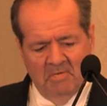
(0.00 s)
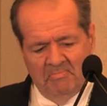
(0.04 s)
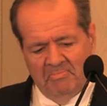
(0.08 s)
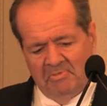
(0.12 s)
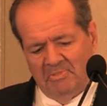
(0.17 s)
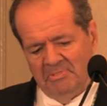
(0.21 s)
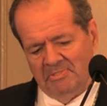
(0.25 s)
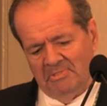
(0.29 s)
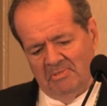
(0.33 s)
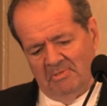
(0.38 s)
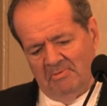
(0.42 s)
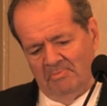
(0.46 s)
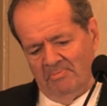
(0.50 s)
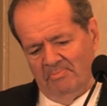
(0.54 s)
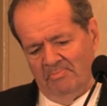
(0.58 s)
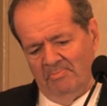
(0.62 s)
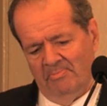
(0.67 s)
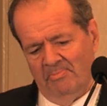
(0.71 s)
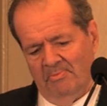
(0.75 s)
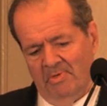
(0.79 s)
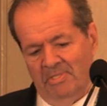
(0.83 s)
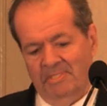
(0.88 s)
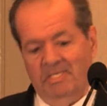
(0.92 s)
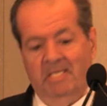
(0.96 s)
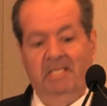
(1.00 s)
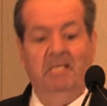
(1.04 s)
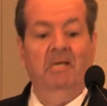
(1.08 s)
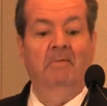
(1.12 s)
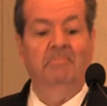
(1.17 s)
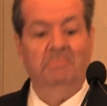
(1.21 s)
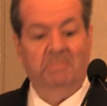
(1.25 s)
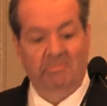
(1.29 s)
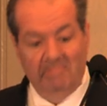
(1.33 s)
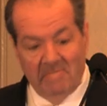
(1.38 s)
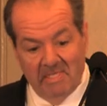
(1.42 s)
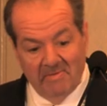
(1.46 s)
numbers are when they
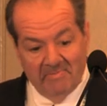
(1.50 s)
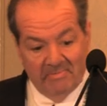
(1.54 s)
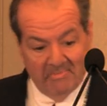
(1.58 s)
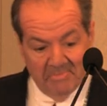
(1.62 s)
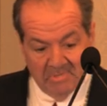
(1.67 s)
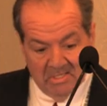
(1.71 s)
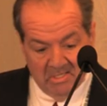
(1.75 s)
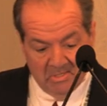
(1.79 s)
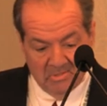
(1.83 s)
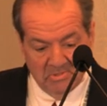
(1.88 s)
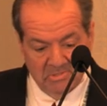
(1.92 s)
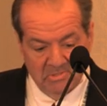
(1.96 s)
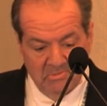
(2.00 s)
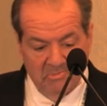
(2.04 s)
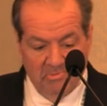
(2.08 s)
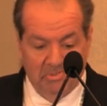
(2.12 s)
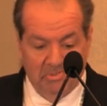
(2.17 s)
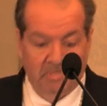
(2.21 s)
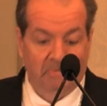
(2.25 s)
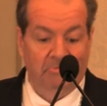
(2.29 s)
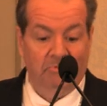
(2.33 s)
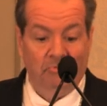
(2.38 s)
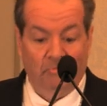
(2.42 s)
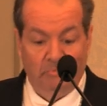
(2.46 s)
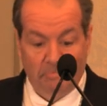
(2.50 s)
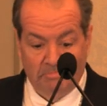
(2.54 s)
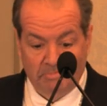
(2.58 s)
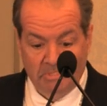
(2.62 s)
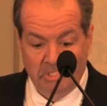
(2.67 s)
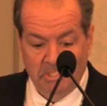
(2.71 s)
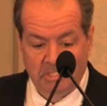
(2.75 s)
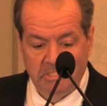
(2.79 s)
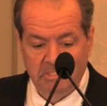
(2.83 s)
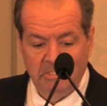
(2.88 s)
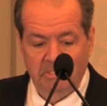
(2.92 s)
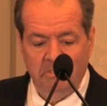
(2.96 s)
come to me, so when I draw the
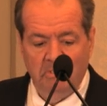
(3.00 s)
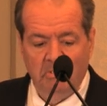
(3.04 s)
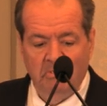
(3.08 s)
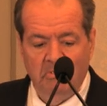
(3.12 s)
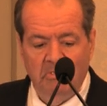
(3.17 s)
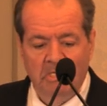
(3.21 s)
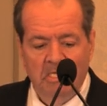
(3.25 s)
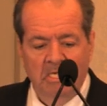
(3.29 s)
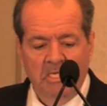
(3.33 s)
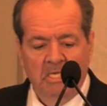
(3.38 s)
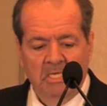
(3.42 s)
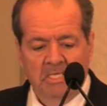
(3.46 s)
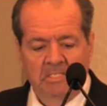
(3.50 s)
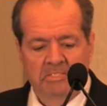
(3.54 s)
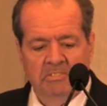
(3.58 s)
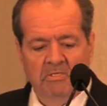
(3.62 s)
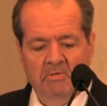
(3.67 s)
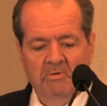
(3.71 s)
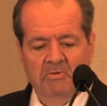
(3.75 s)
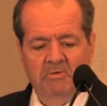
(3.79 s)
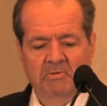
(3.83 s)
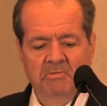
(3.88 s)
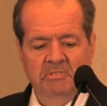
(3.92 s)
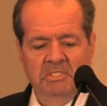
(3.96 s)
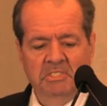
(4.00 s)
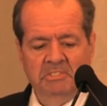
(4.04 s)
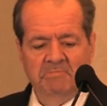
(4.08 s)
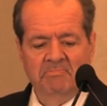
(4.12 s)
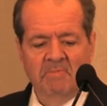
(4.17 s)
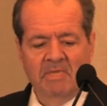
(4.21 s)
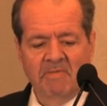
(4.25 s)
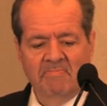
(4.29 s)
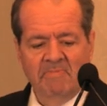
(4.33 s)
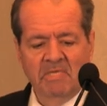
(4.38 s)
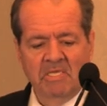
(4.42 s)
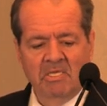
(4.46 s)
blood. So this
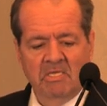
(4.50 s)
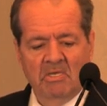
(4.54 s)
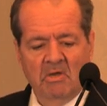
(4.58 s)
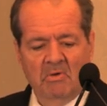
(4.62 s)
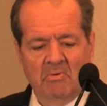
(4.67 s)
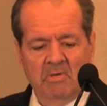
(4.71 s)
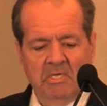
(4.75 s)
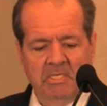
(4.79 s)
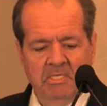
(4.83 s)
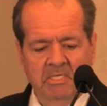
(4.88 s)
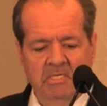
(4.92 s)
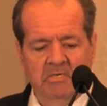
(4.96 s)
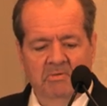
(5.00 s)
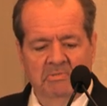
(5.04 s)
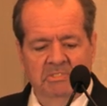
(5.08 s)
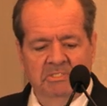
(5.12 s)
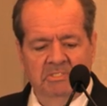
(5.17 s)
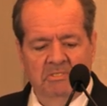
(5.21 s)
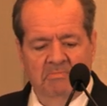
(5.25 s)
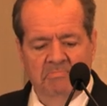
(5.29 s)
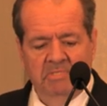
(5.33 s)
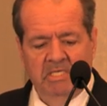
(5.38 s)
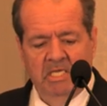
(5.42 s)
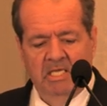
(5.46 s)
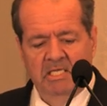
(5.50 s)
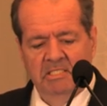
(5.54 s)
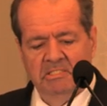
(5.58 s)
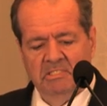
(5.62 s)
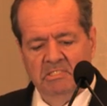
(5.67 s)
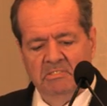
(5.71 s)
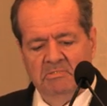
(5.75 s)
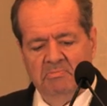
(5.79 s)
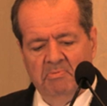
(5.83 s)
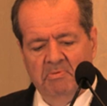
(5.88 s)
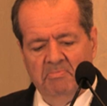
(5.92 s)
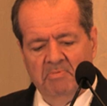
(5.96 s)
may be going, in some
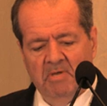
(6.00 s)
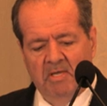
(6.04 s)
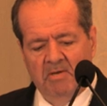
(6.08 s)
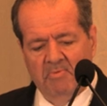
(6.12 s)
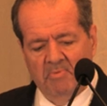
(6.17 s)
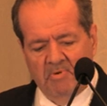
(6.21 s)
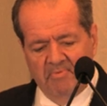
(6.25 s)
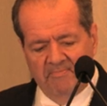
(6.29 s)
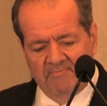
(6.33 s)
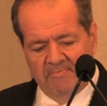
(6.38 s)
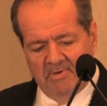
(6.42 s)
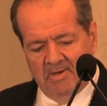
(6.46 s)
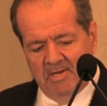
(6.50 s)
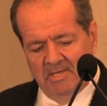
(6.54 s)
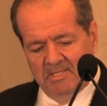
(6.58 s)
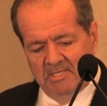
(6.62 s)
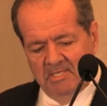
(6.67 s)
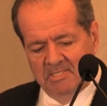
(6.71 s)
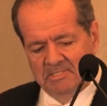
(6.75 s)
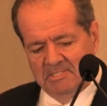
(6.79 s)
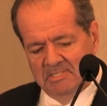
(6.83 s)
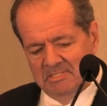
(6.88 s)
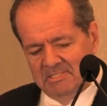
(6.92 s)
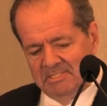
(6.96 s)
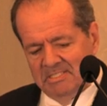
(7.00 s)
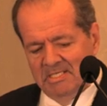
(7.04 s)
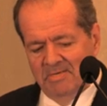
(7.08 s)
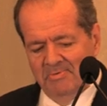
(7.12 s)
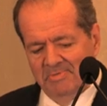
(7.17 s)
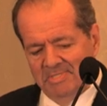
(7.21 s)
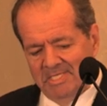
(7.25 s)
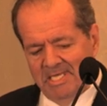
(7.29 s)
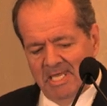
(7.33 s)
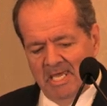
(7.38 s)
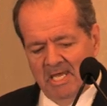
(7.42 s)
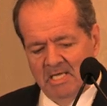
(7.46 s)
cases we've got to refine this and see
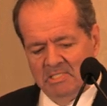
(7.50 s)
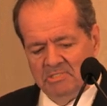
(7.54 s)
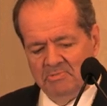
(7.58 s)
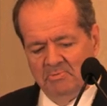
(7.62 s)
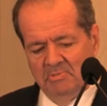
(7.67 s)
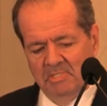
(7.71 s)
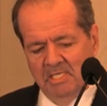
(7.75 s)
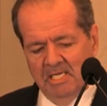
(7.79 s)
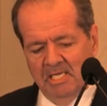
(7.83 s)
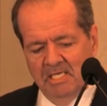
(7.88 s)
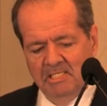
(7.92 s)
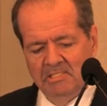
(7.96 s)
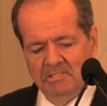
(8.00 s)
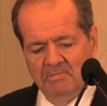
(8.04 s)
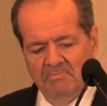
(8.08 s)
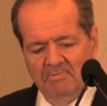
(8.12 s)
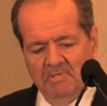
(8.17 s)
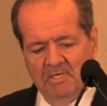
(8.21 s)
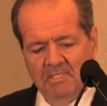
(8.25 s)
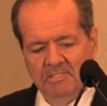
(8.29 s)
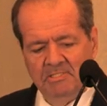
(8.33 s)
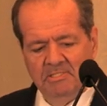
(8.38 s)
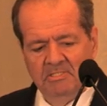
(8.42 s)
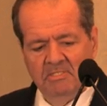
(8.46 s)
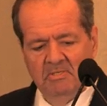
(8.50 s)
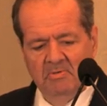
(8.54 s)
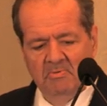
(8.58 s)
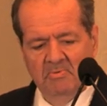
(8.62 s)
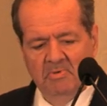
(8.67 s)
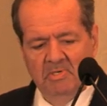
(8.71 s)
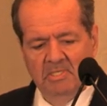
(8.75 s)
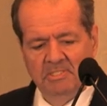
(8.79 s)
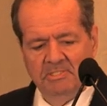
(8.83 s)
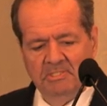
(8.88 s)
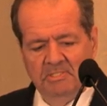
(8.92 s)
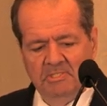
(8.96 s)
when the actual age of onset
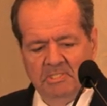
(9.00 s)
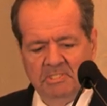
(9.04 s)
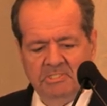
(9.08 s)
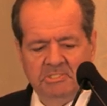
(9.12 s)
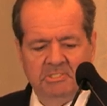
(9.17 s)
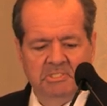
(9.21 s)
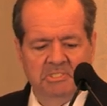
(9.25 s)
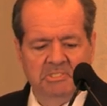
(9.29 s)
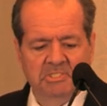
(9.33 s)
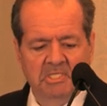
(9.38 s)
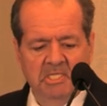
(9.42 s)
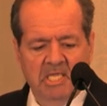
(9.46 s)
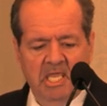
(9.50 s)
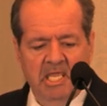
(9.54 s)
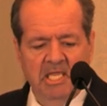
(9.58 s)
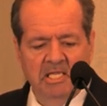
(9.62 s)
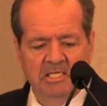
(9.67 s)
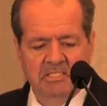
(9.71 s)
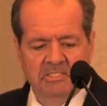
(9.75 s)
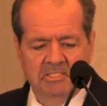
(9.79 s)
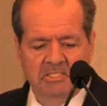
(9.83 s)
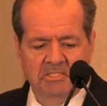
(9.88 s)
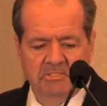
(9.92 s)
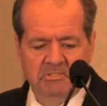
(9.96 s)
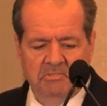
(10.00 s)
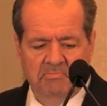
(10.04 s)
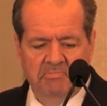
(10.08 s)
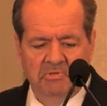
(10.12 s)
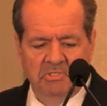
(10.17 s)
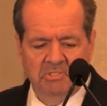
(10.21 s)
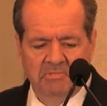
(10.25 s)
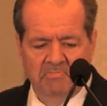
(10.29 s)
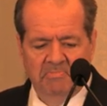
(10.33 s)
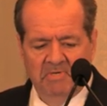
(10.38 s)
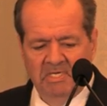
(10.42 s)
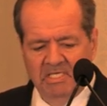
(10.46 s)
was. So this is just an age
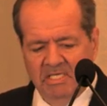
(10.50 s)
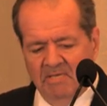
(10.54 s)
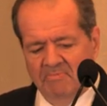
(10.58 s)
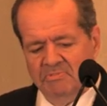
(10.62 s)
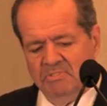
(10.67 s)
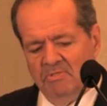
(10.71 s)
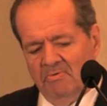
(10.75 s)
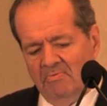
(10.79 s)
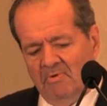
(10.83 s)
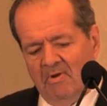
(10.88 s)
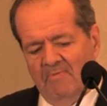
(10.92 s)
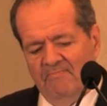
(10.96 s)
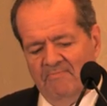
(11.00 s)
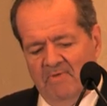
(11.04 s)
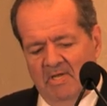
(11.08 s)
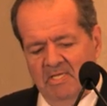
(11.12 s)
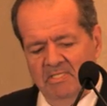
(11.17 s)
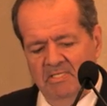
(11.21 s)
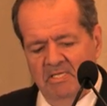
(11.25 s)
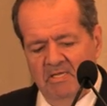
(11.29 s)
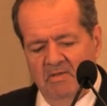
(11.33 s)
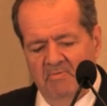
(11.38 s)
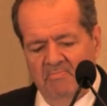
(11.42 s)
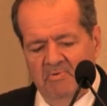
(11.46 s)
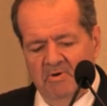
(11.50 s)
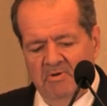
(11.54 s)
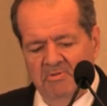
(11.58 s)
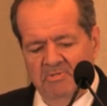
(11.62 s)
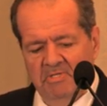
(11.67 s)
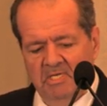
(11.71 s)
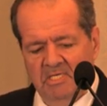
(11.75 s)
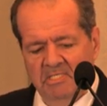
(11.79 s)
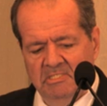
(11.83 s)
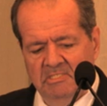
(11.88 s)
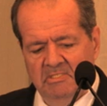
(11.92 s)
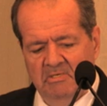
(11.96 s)
distribution, but it gives you a rough idea of where
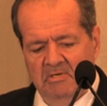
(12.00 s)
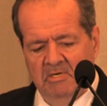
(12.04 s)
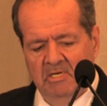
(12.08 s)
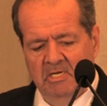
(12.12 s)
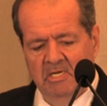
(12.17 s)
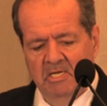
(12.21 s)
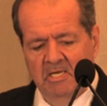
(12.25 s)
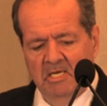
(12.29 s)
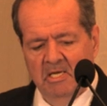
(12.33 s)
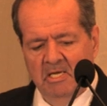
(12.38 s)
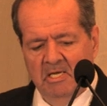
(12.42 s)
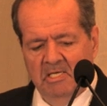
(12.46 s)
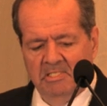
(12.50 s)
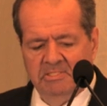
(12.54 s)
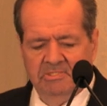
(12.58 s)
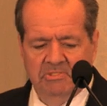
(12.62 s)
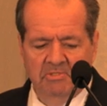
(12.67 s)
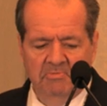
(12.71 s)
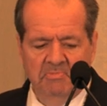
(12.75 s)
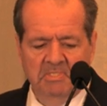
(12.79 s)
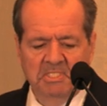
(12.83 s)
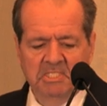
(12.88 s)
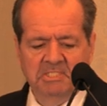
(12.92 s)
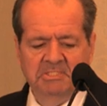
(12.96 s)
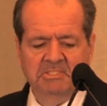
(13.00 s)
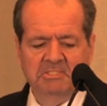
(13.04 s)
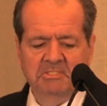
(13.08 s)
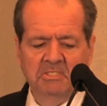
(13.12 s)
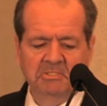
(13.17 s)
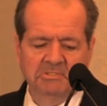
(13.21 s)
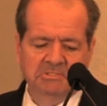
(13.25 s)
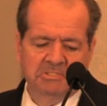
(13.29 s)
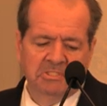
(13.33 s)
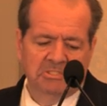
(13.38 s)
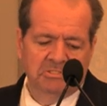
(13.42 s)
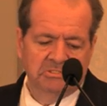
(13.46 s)
things are, assuming that
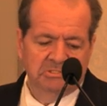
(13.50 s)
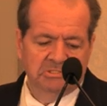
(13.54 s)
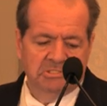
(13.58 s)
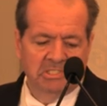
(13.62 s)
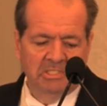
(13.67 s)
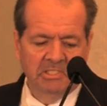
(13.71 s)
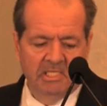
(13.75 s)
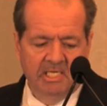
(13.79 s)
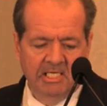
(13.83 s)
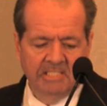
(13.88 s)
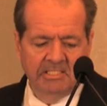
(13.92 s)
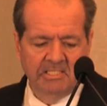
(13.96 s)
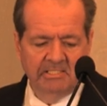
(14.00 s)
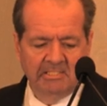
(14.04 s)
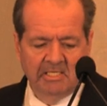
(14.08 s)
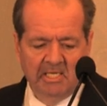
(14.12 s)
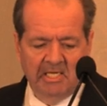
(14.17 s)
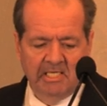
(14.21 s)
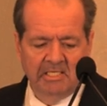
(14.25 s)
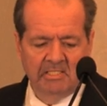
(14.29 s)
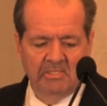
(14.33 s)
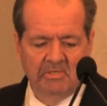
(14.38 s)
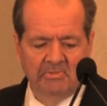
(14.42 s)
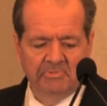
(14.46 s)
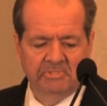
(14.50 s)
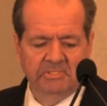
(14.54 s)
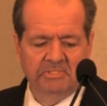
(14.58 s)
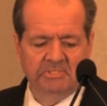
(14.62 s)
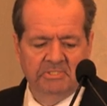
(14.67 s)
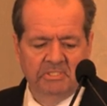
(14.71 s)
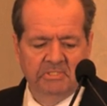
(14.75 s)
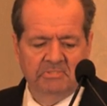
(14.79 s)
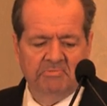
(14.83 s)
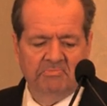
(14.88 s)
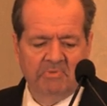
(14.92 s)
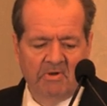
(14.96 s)
the delay to
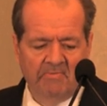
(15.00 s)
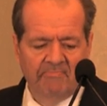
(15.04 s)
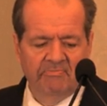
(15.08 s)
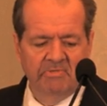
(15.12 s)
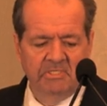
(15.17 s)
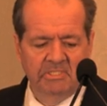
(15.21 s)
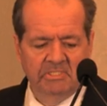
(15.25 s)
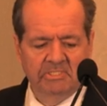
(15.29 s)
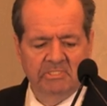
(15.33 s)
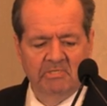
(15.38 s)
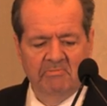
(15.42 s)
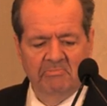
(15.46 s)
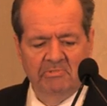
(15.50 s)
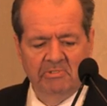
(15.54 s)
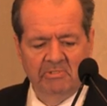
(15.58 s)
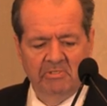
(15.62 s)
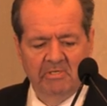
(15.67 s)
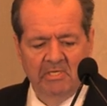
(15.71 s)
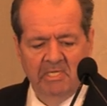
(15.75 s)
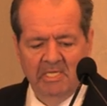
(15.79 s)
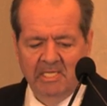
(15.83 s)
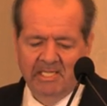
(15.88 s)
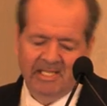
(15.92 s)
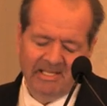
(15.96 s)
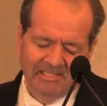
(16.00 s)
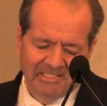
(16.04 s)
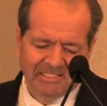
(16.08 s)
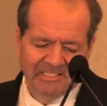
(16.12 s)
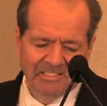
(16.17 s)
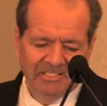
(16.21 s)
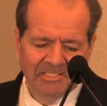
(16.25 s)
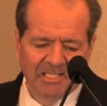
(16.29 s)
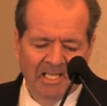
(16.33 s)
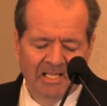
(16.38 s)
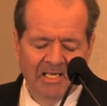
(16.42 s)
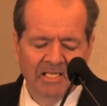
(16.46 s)
diagnosis is roughly similar.
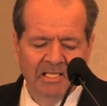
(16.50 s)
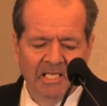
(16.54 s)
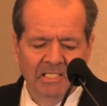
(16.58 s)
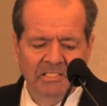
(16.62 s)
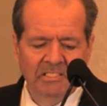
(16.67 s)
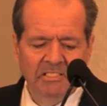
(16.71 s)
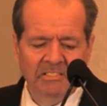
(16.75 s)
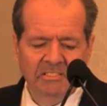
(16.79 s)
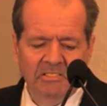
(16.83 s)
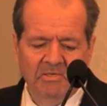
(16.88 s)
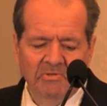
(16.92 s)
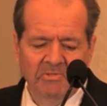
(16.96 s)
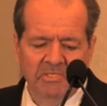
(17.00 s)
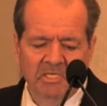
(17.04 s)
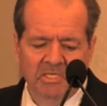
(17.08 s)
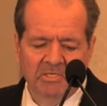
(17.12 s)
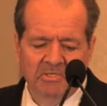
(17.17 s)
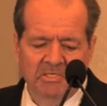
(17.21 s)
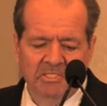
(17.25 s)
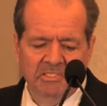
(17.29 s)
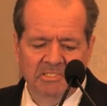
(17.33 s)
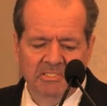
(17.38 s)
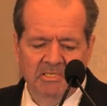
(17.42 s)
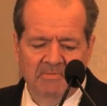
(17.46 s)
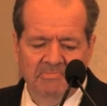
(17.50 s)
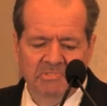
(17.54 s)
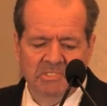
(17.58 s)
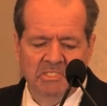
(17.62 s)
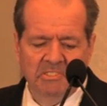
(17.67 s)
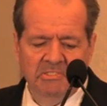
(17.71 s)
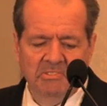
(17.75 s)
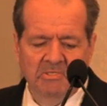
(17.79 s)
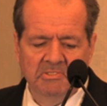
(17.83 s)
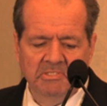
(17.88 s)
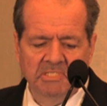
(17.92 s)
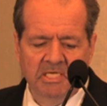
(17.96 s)
That's not necessarily a good
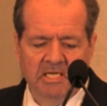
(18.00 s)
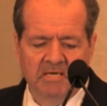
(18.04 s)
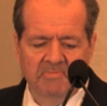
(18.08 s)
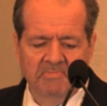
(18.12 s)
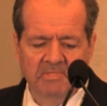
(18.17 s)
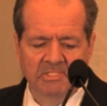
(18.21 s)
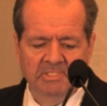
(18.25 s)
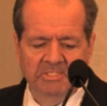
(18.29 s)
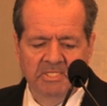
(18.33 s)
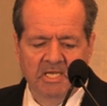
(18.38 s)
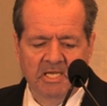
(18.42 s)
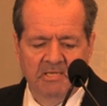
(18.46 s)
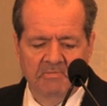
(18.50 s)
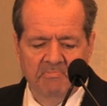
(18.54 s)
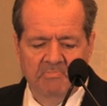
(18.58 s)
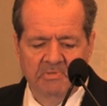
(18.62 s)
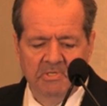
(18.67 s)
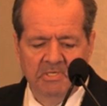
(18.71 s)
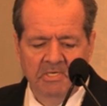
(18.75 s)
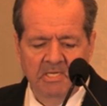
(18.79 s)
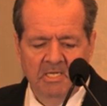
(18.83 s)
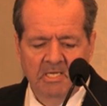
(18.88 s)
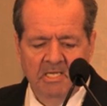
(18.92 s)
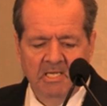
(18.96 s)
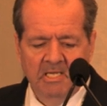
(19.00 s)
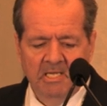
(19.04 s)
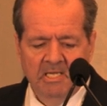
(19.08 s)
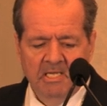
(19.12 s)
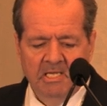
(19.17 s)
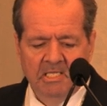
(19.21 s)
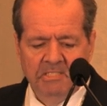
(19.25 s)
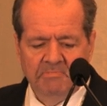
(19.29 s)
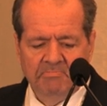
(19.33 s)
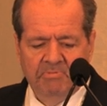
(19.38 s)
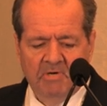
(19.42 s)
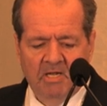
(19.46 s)
assumption, so it's got to be checked, but
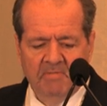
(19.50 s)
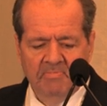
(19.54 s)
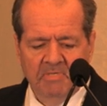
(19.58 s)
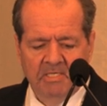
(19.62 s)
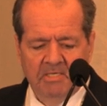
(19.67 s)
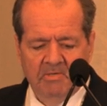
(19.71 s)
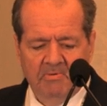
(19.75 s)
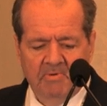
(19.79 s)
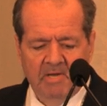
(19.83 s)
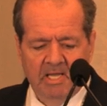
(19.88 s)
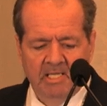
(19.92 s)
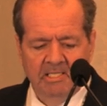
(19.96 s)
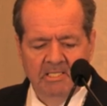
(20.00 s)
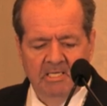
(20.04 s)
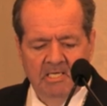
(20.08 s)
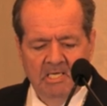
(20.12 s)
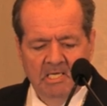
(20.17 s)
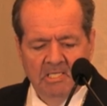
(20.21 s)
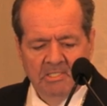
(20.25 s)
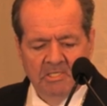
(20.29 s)
it's probably correct.